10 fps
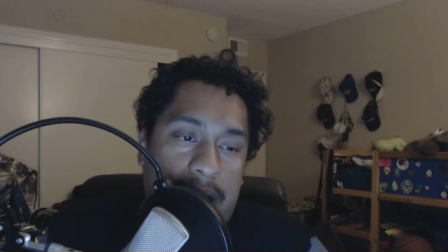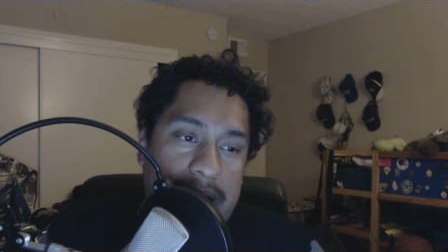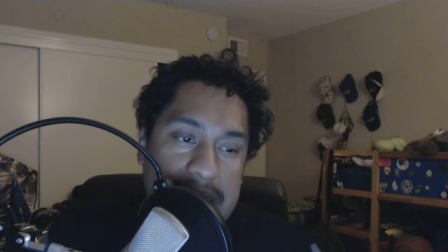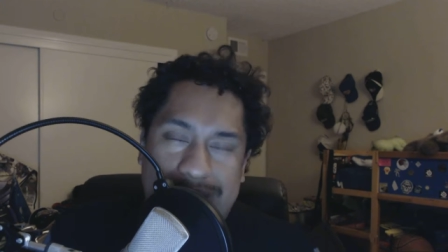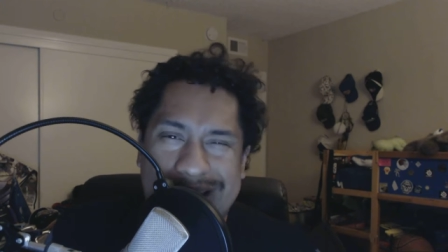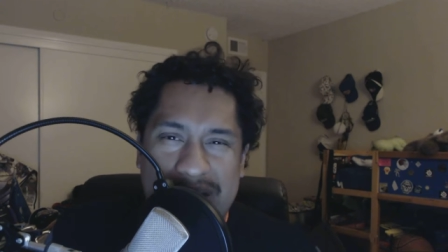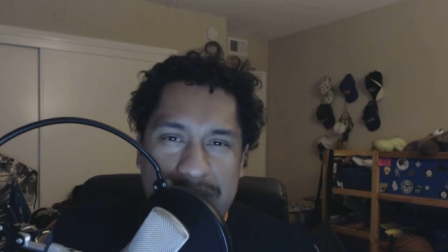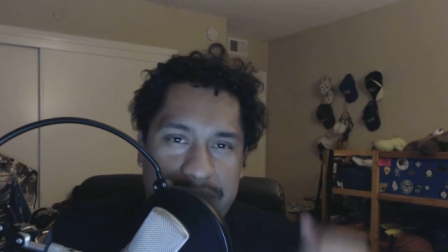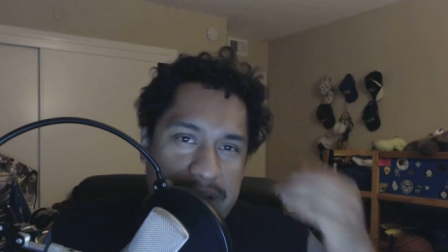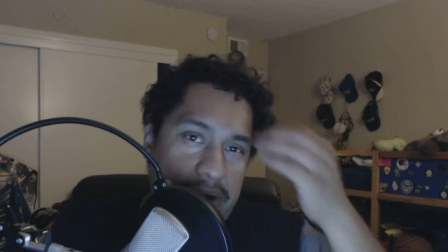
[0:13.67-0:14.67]
All right, so I didn't
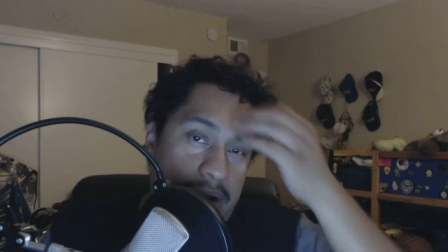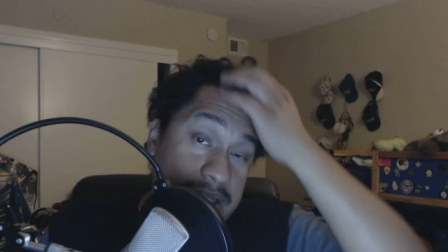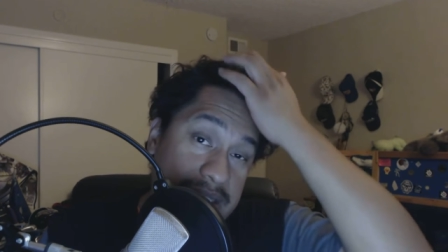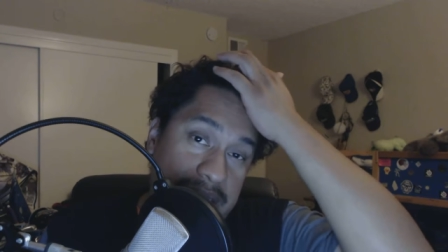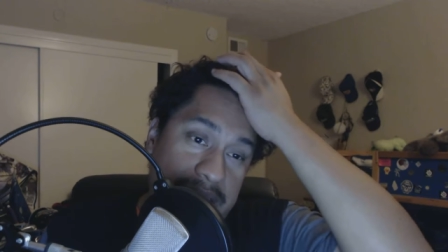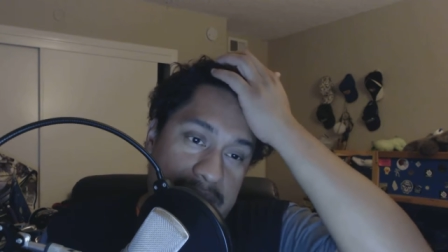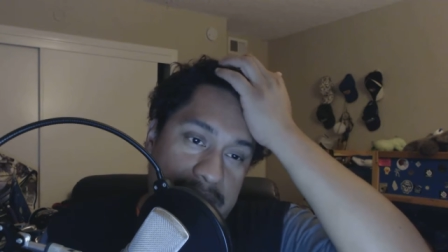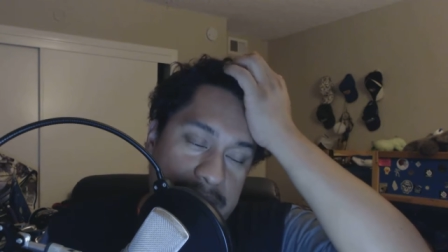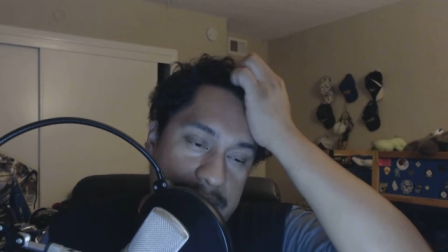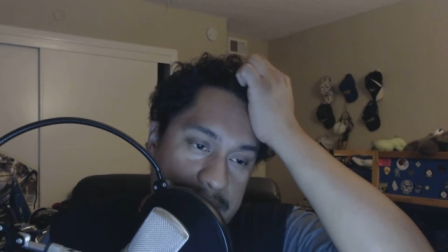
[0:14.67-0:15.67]
do a video on
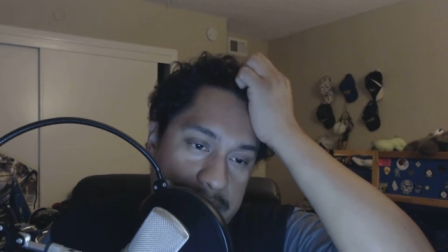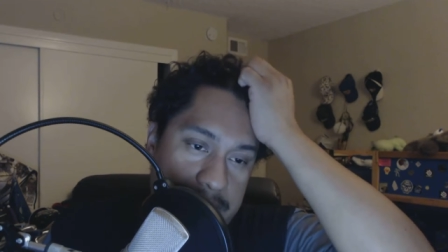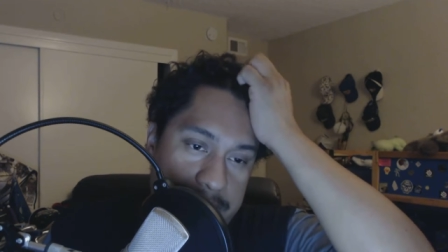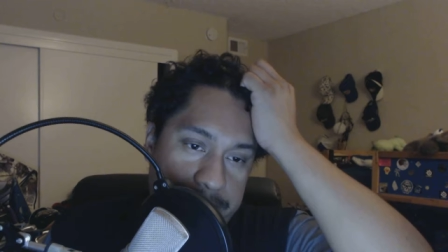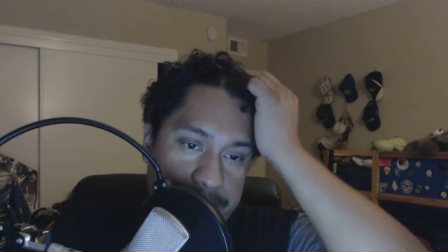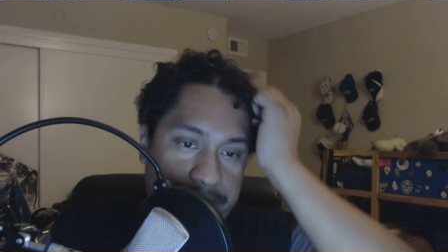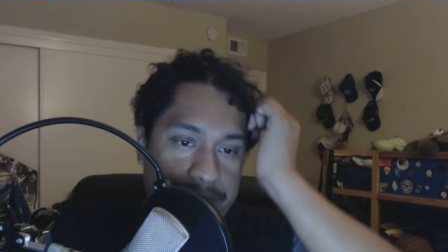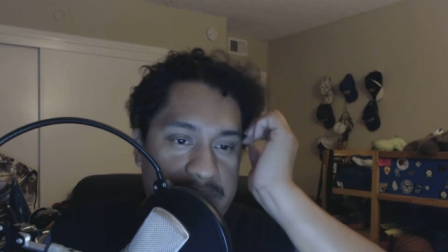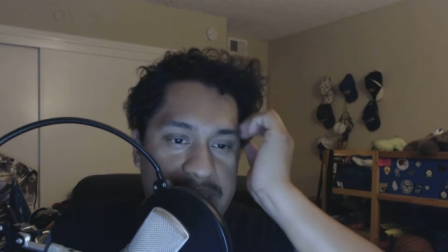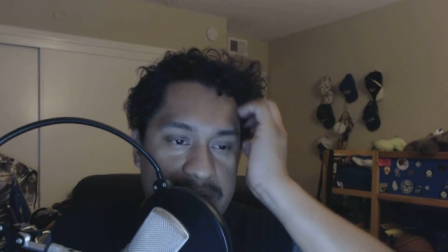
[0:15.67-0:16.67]
Sunday. Um,
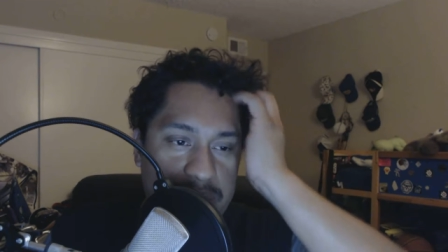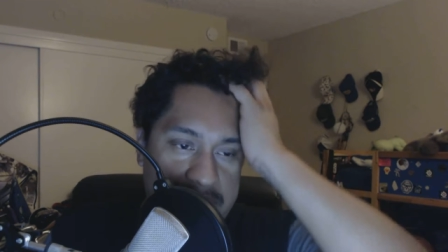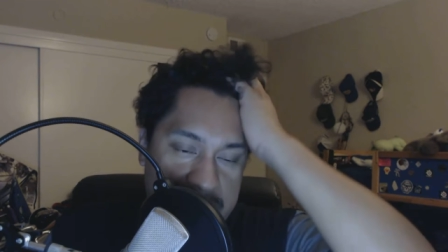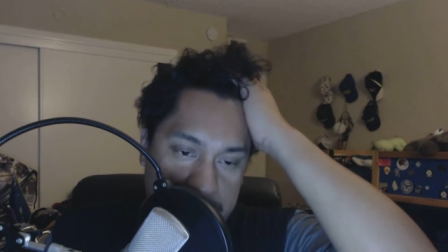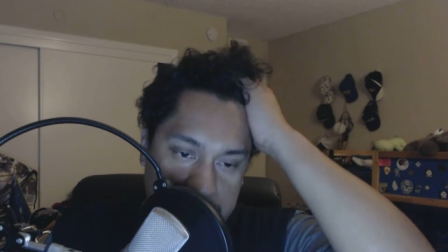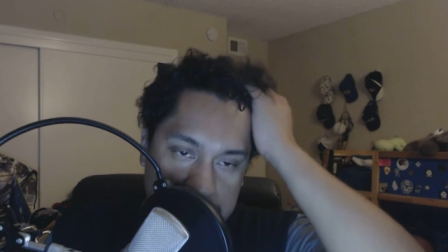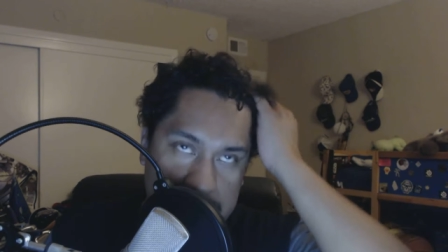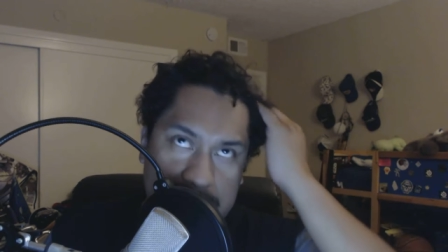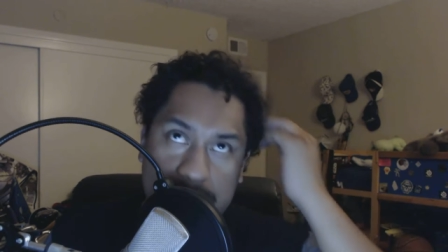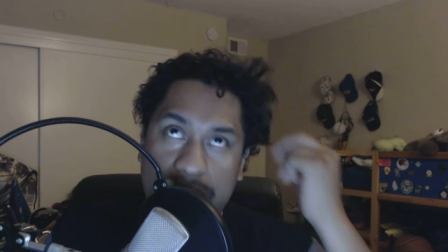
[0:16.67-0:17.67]
the Niners wound up
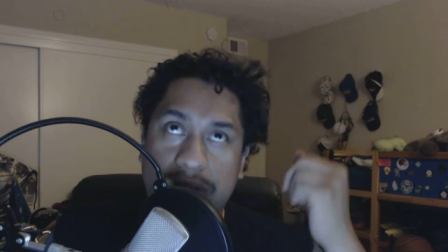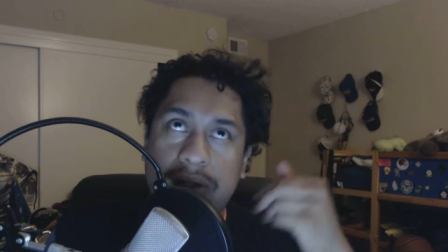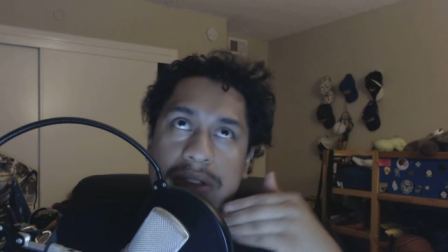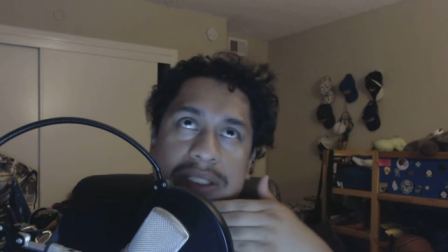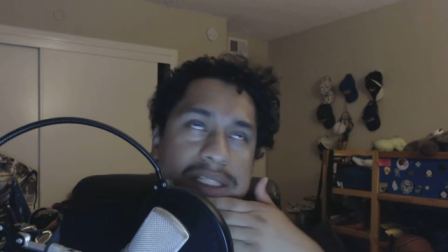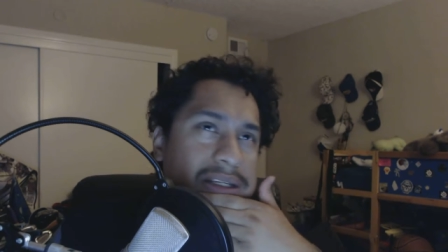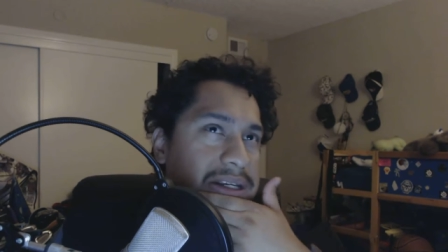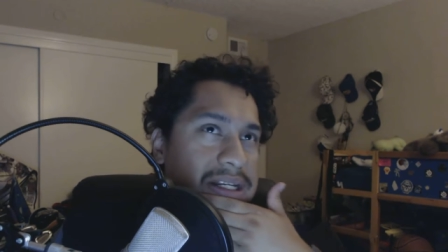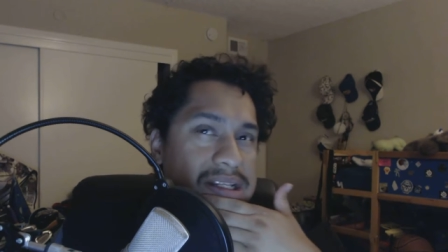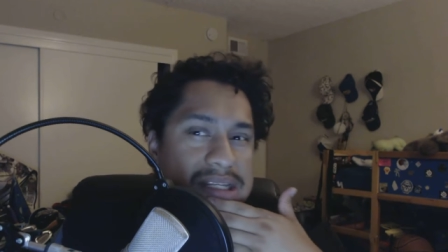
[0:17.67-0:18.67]
losing
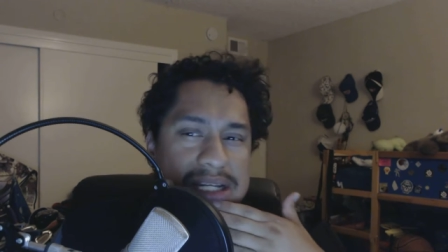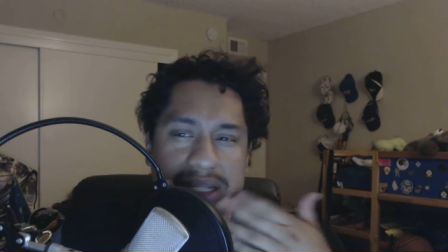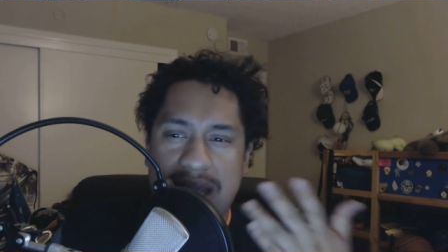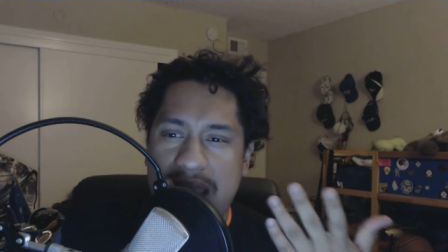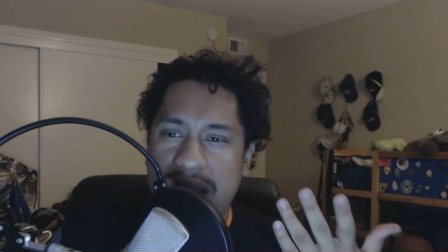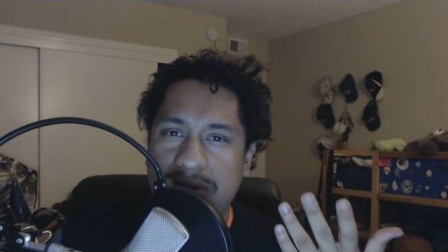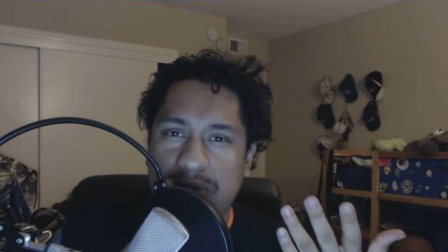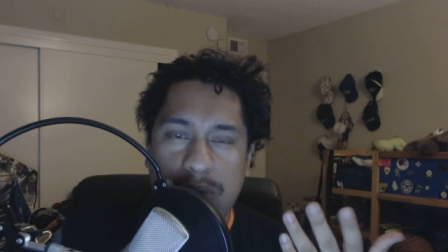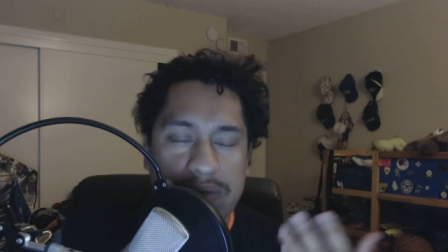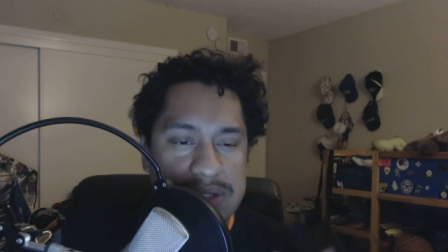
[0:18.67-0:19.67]
thirteen to nine
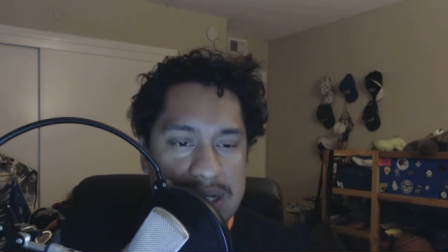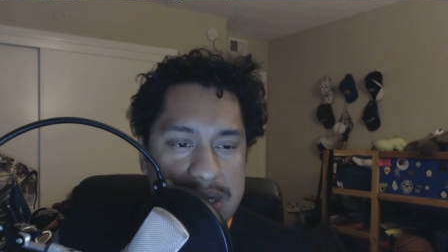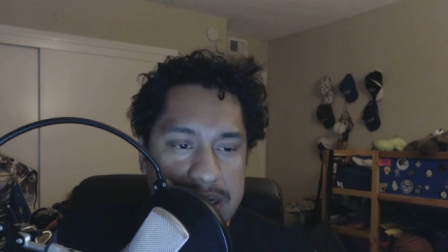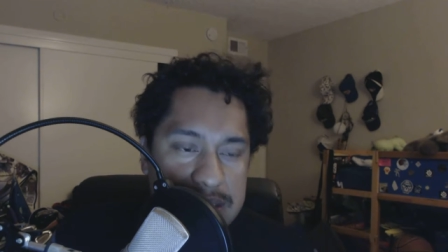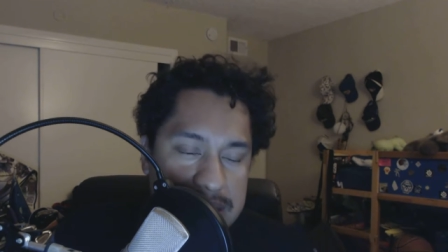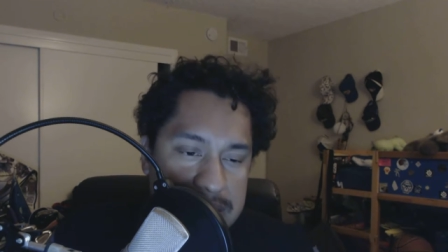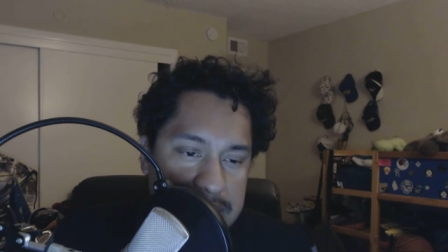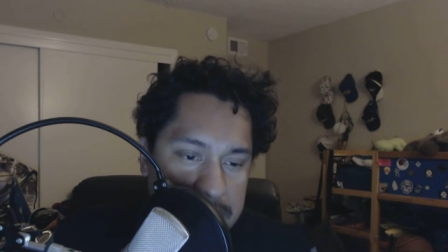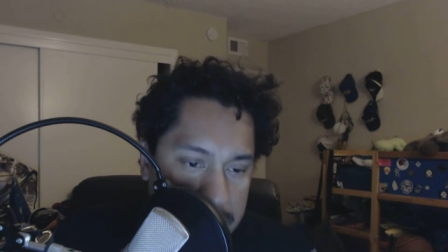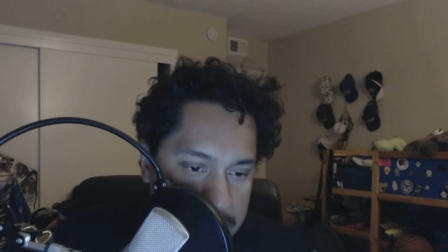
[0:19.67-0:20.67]
or twelve to nine against the
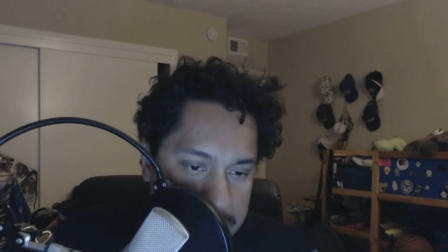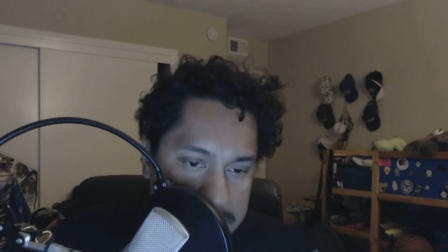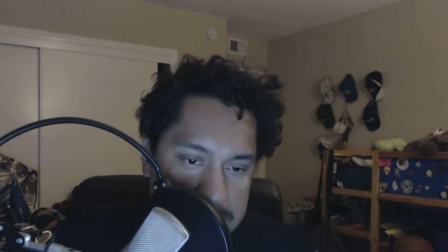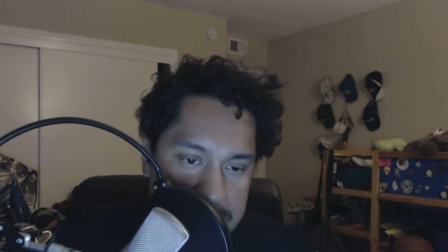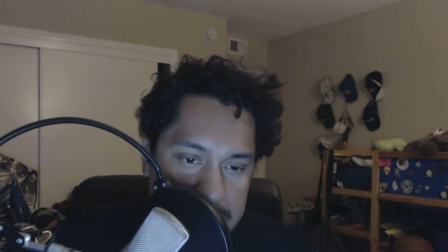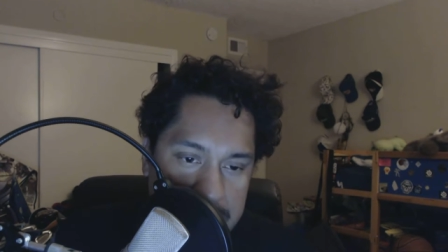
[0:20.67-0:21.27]
Seahawks